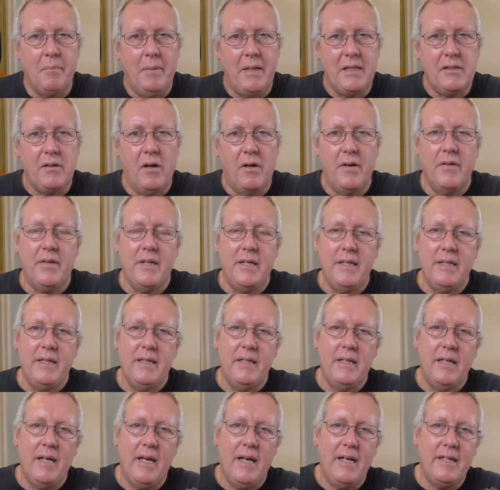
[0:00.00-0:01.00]
Bits like
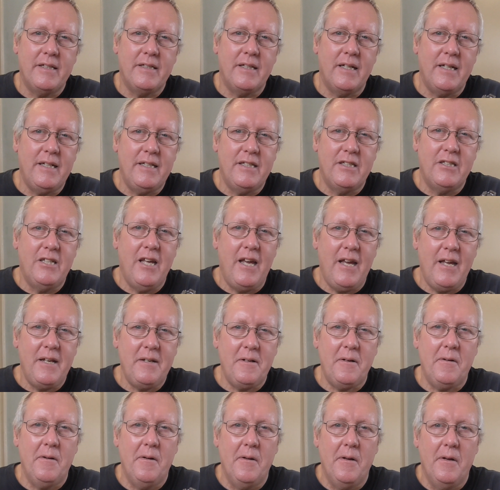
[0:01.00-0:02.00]
the
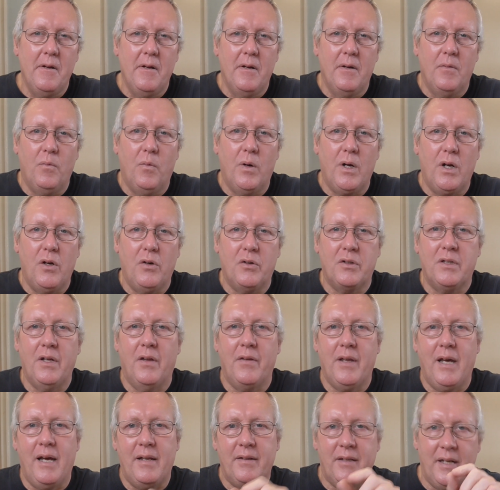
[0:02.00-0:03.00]
SA-10, when I looked
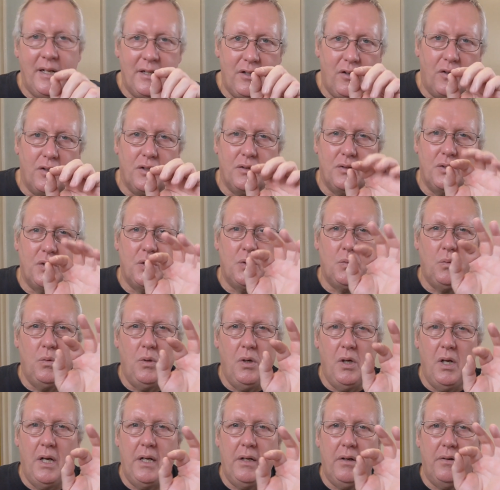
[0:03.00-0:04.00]
at that had like
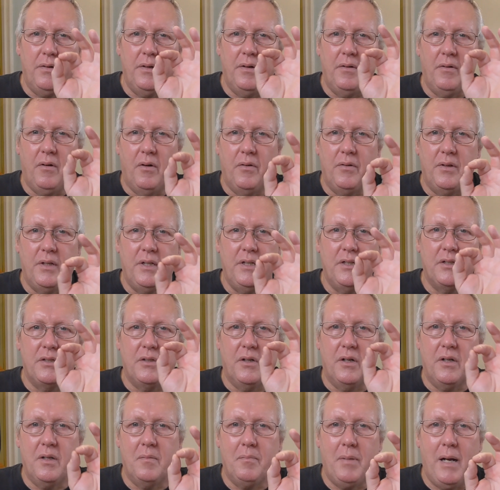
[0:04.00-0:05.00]
swirling on the
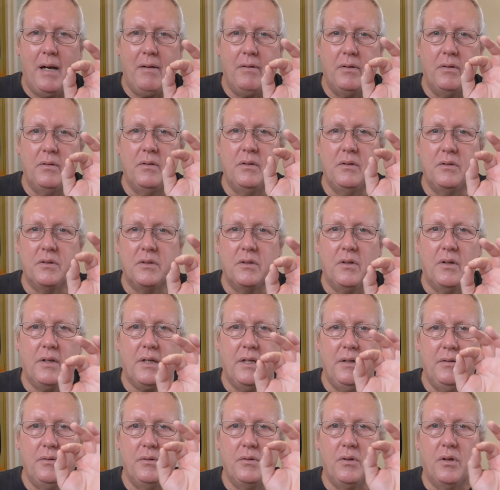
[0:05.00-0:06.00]
inside of the barrel. It looks
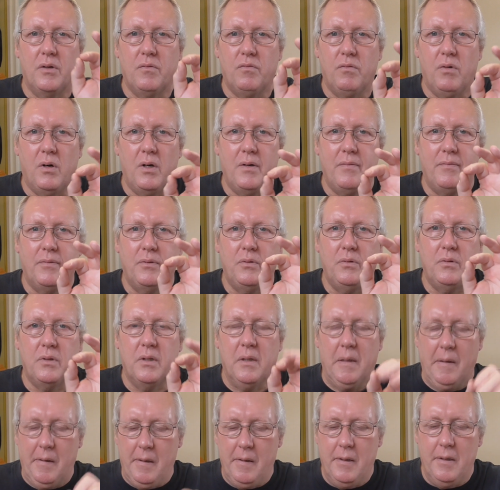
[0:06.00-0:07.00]
like it was like rifled.
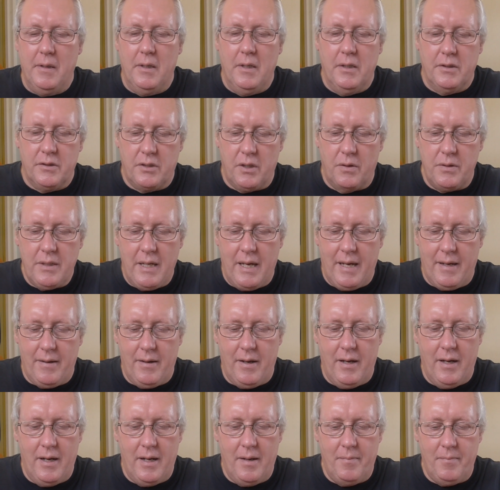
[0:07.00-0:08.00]
So yeah,
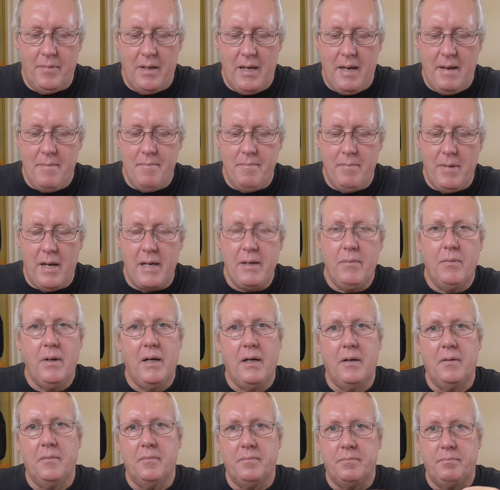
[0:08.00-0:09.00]
it may
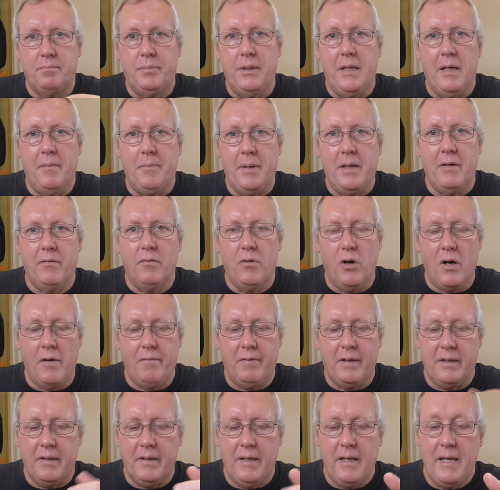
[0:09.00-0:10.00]
well be a bit of
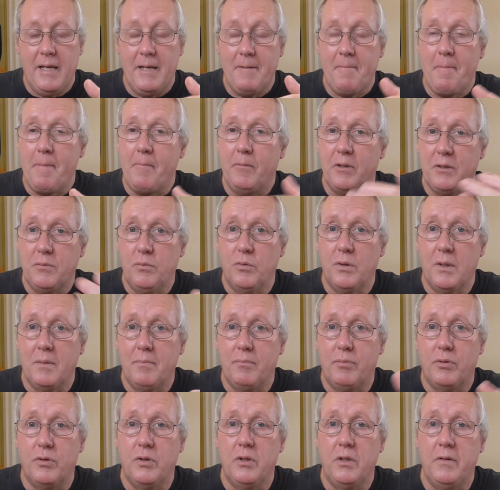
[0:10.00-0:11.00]
rifling there, which would
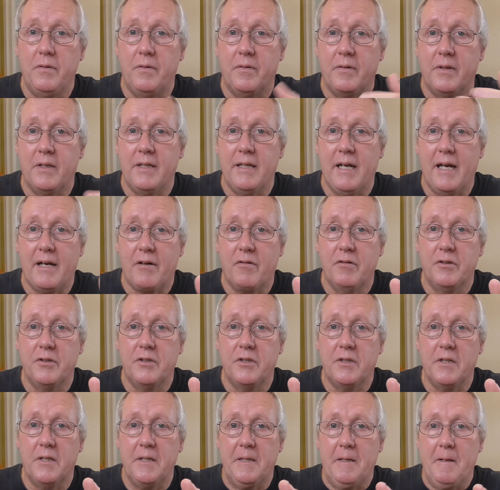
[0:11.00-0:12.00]
improve the
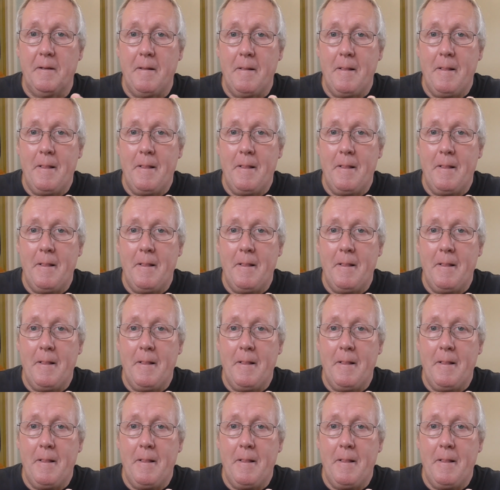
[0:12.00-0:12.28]
accuracy.